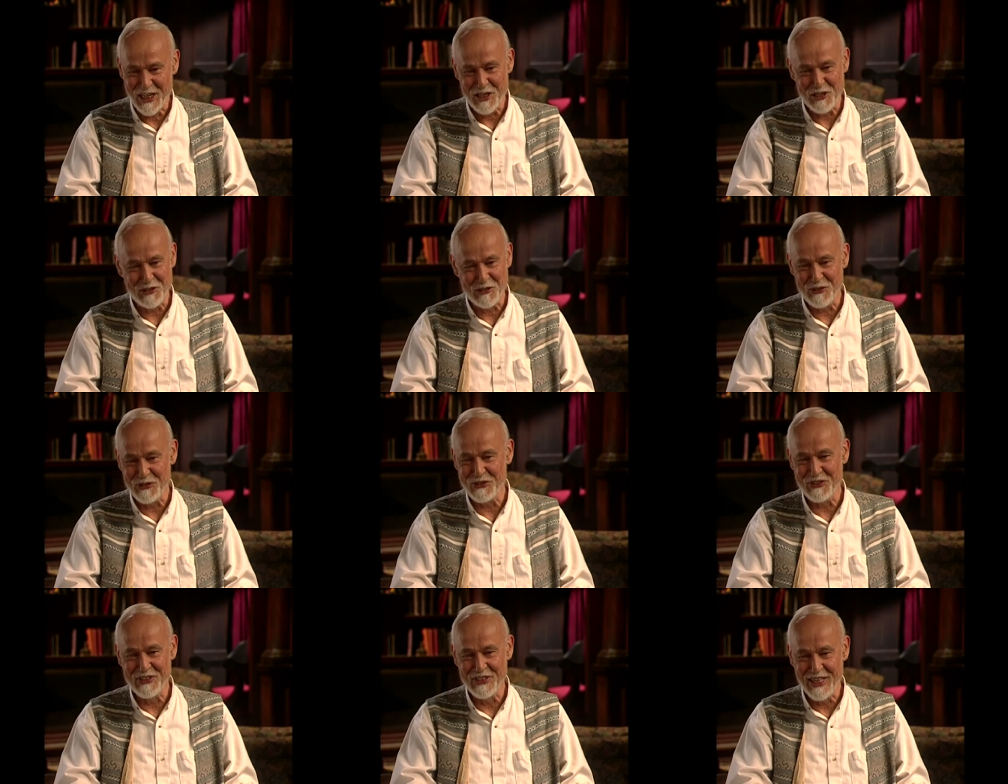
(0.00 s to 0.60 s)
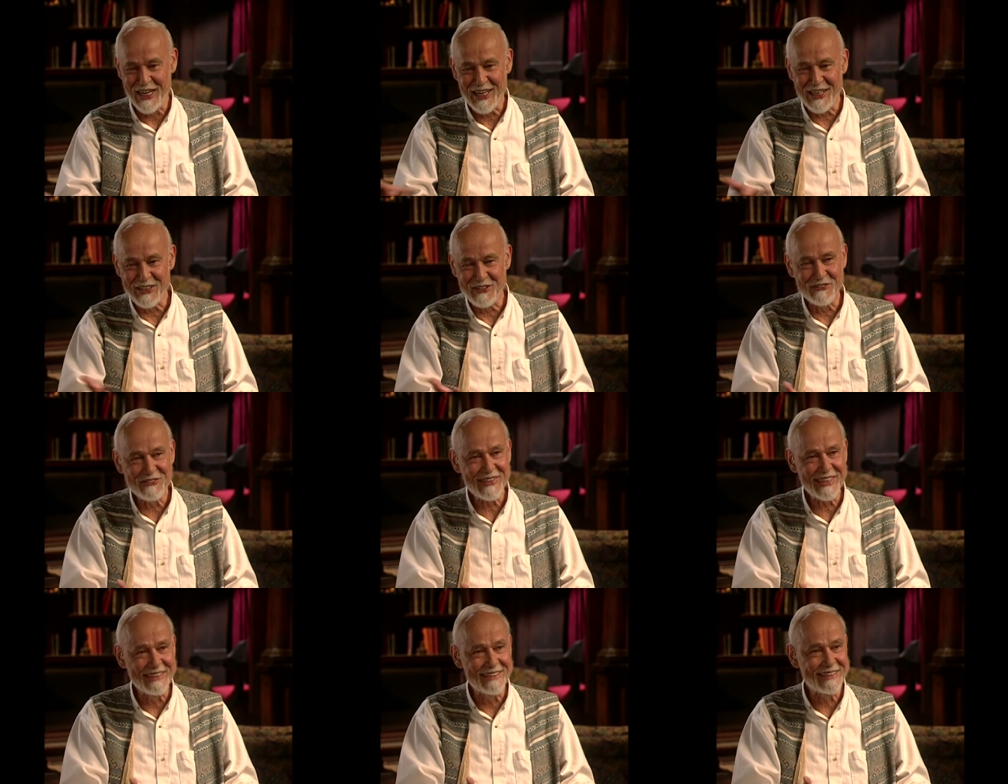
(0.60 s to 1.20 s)
I could not
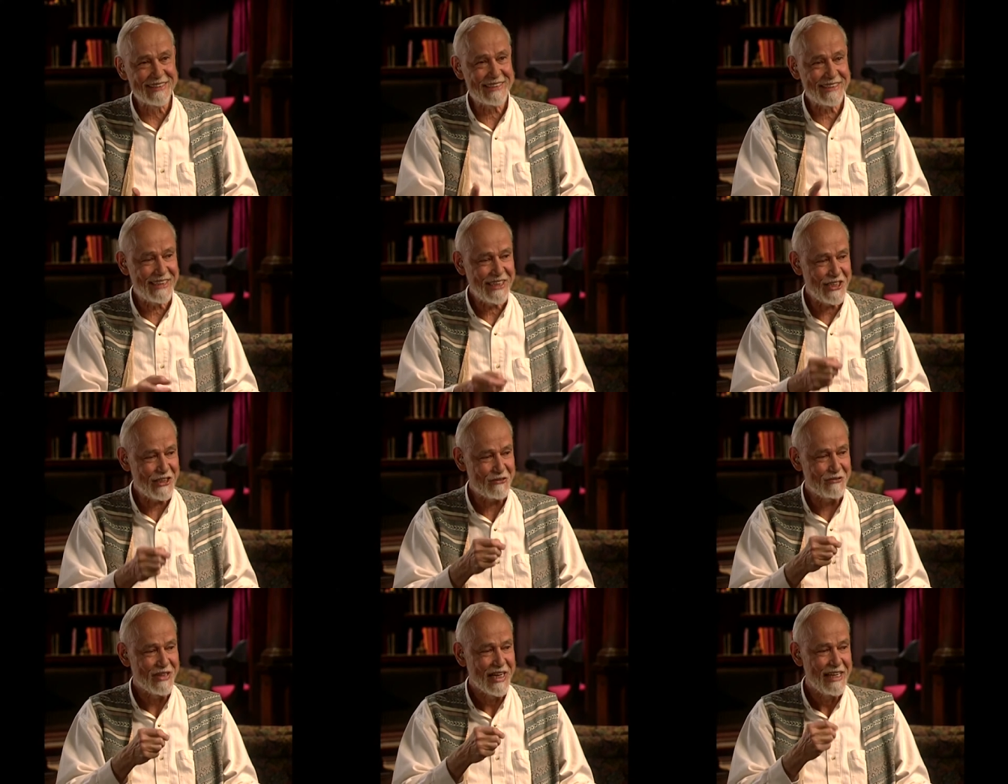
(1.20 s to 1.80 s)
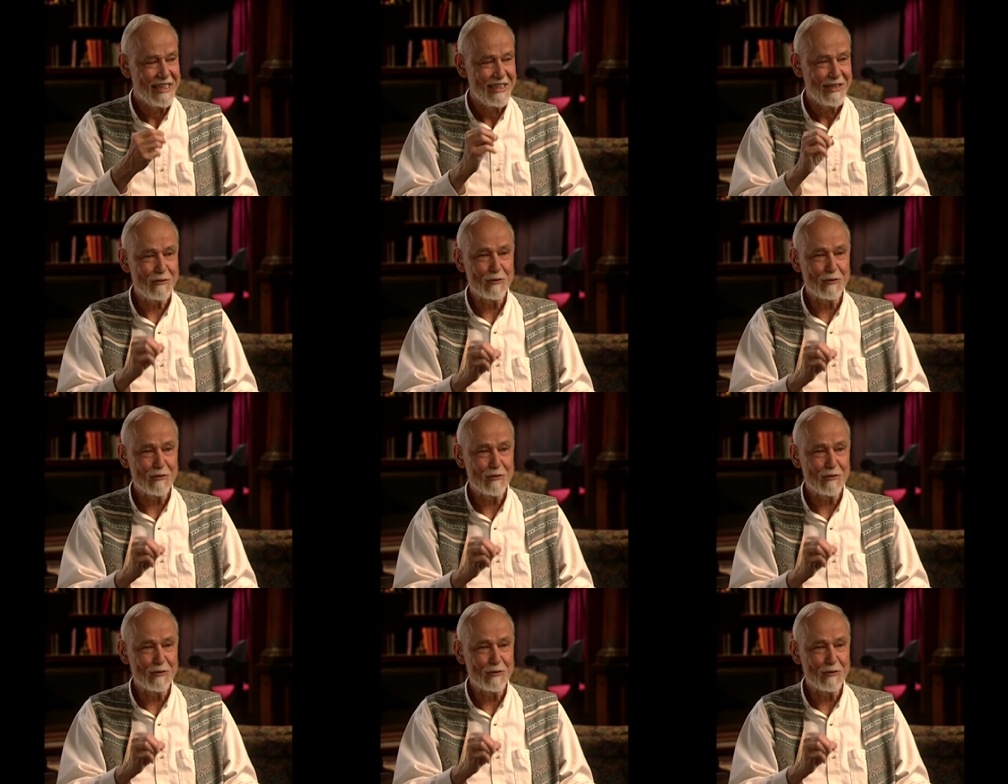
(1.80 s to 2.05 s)
have conceived.